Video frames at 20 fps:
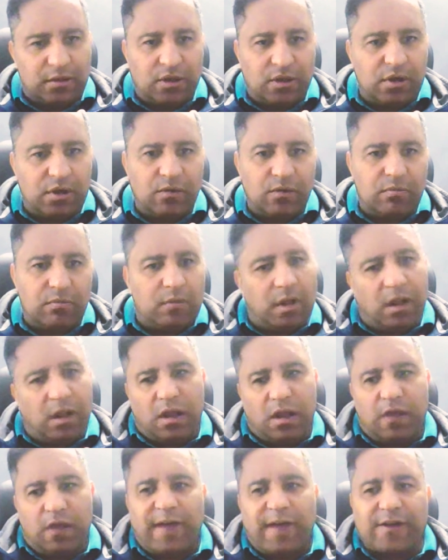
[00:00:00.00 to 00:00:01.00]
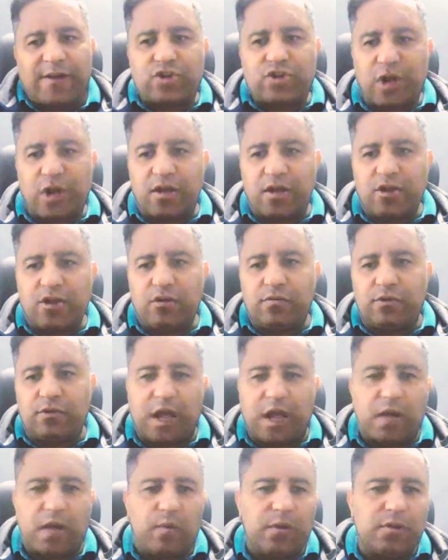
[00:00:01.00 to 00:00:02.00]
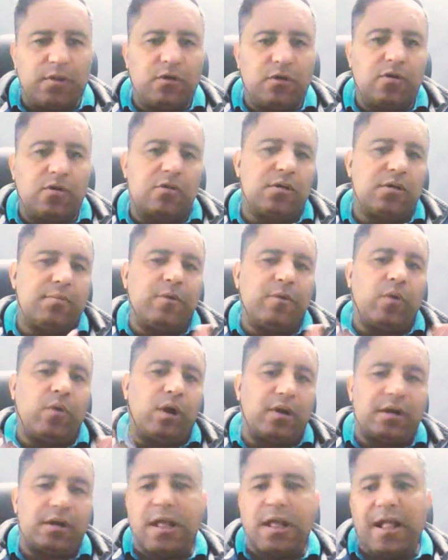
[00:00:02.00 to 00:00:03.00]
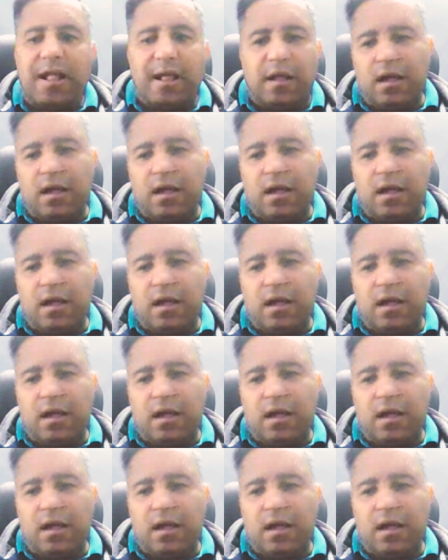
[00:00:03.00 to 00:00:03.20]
If I share with you, it will be what